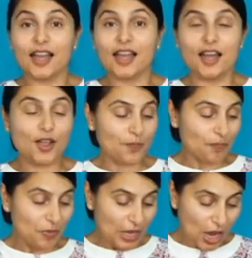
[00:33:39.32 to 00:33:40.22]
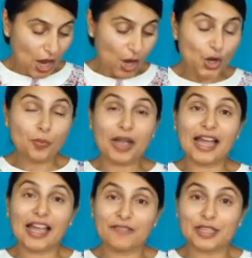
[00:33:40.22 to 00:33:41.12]
I hope I
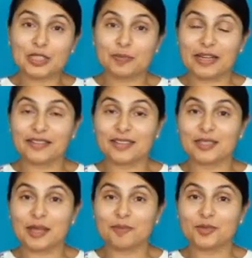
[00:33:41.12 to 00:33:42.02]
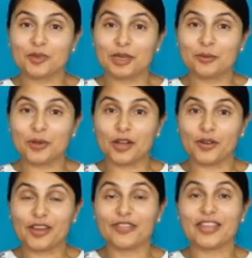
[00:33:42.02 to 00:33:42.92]
have explained the steps really well.
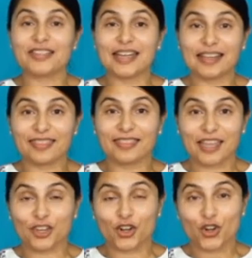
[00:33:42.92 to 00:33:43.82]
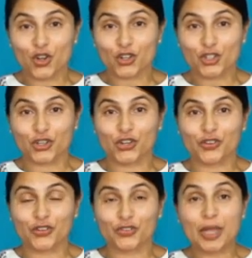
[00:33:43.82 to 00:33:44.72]
If there's anything that you're not sure
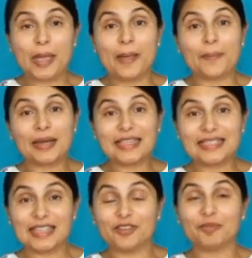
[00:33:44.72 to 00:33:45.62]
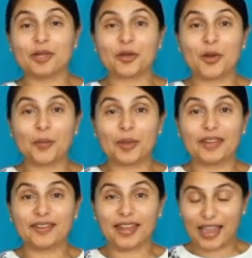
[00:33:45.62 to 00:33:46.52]
of, please leave me a
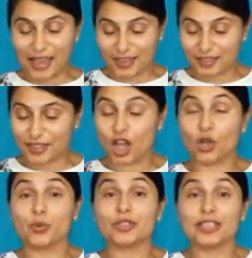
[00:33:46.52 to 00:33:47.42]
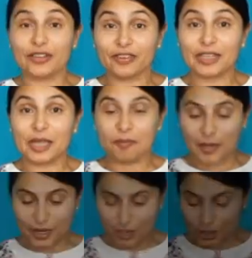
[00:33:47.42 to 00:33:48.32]
comment and I will definitely get back to